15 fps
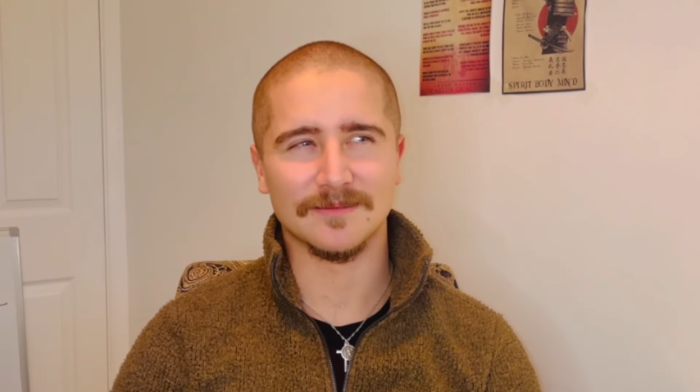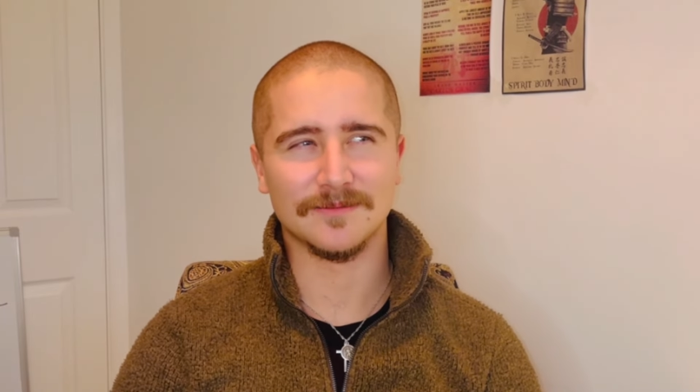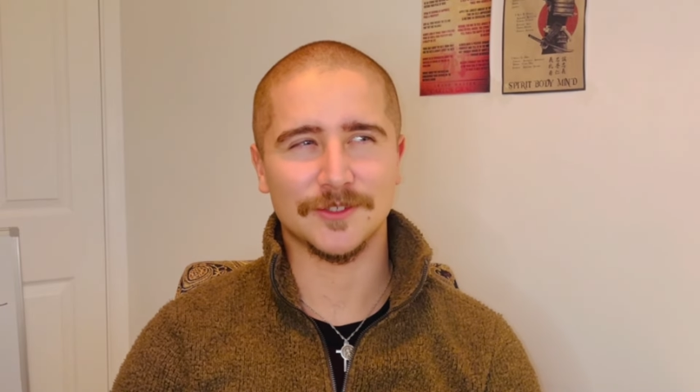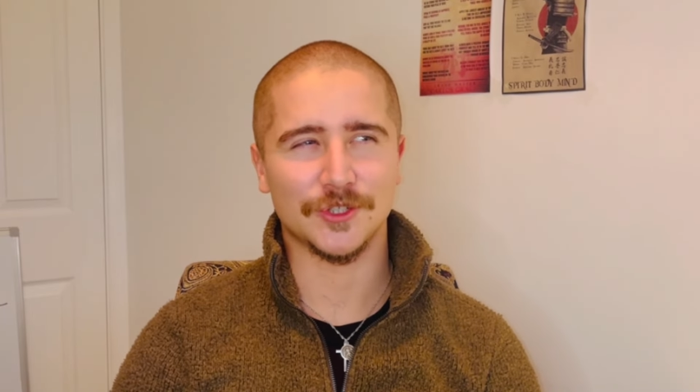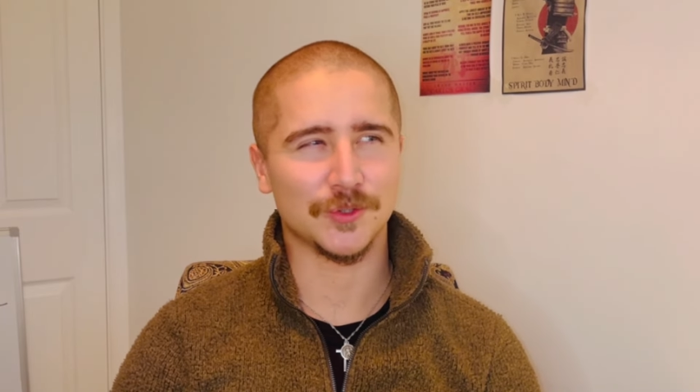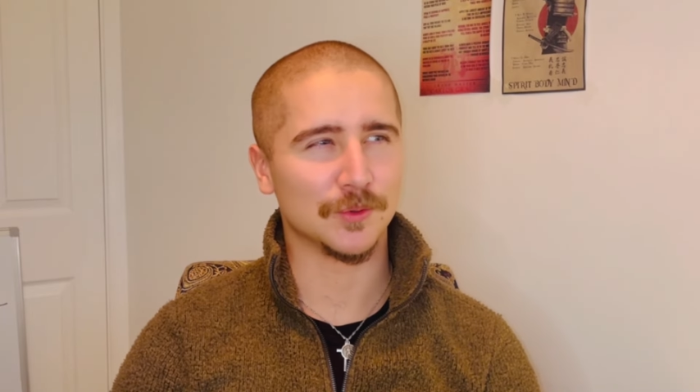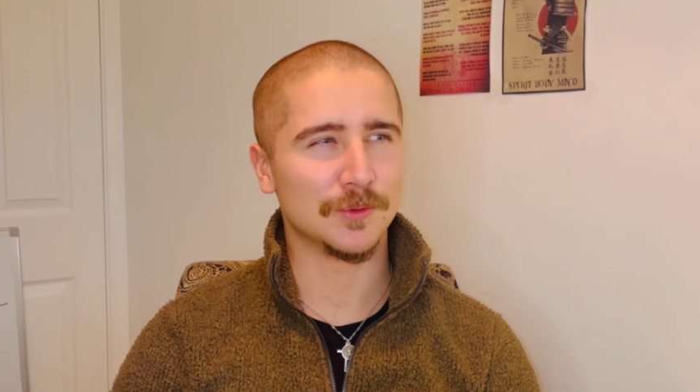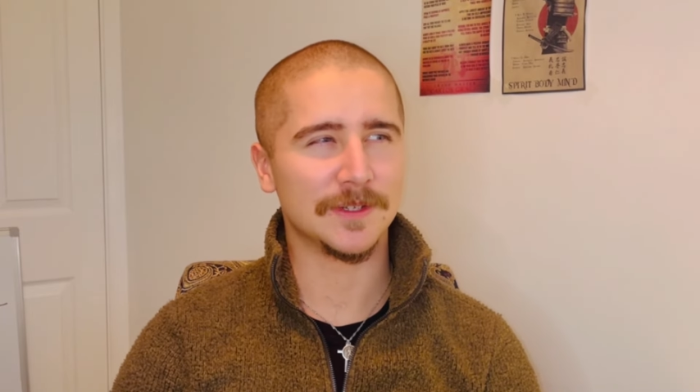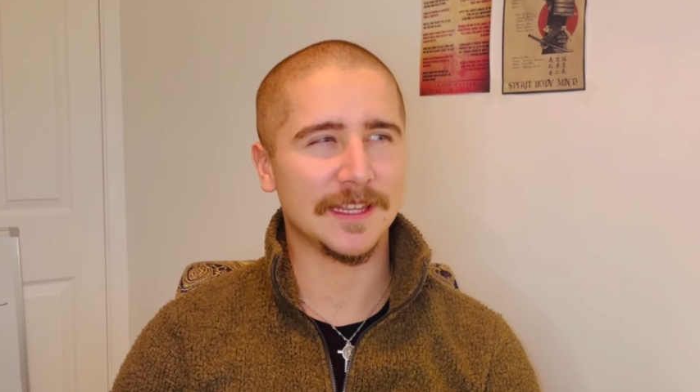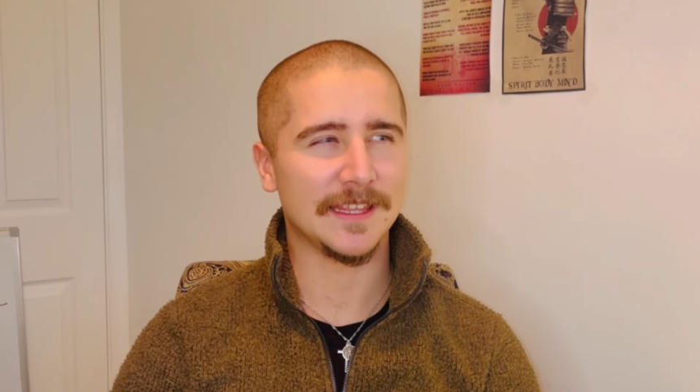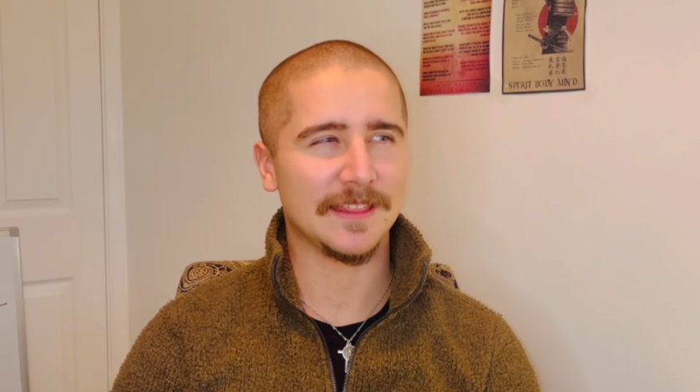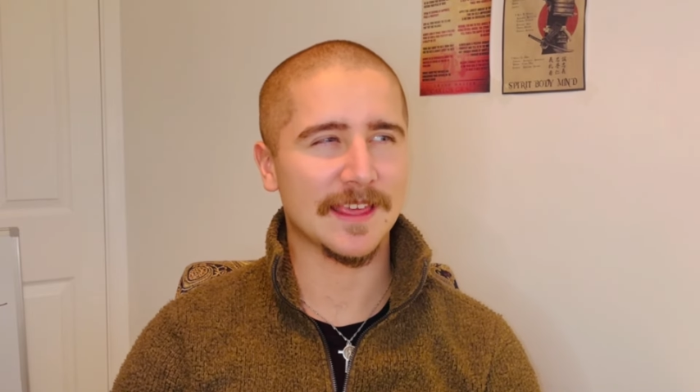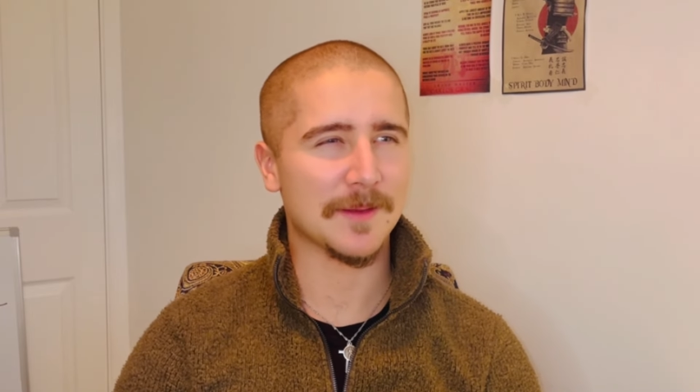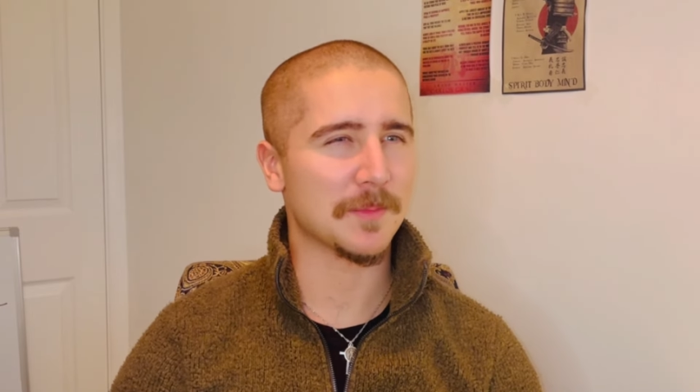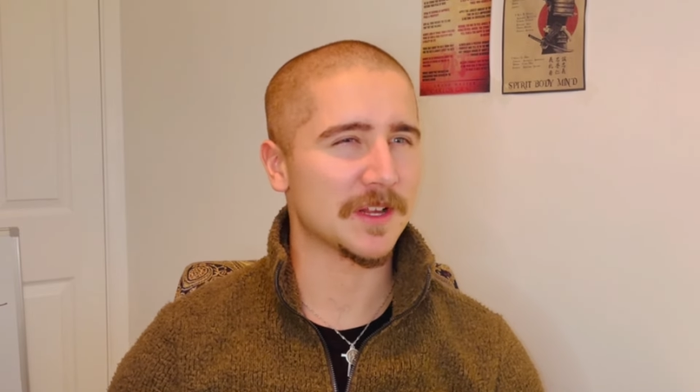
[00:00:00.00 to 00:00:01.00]
Surely
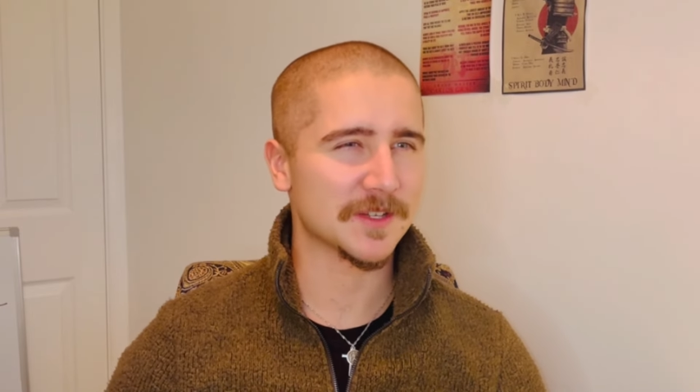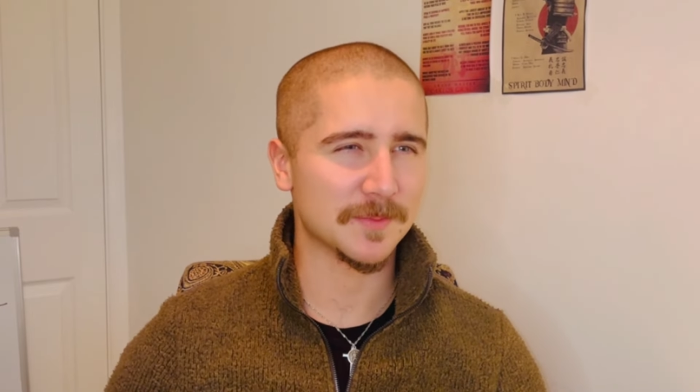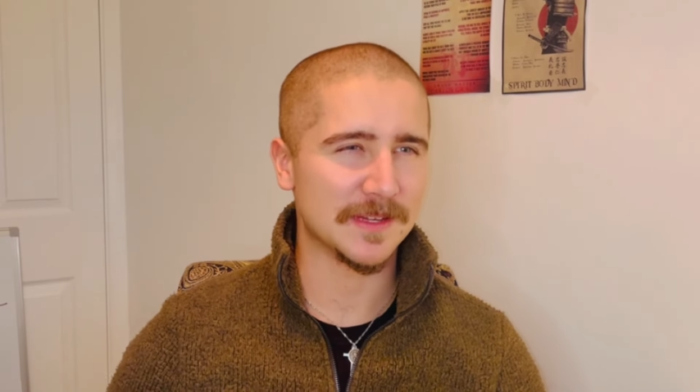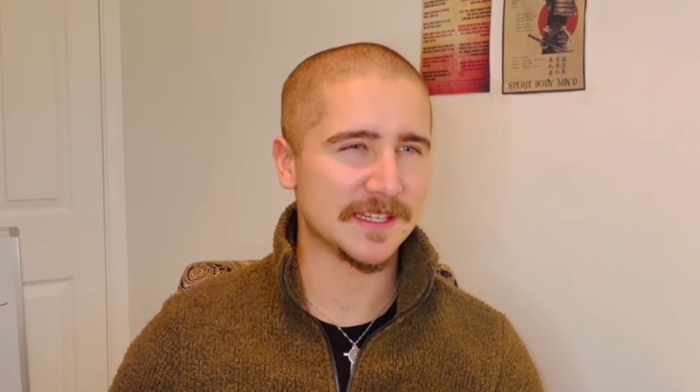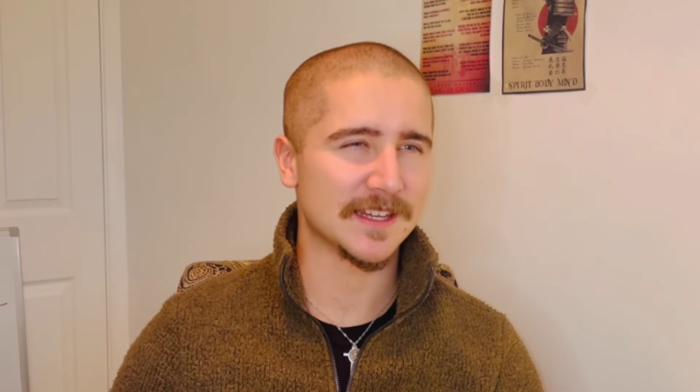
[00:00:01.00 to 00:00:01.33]
there must be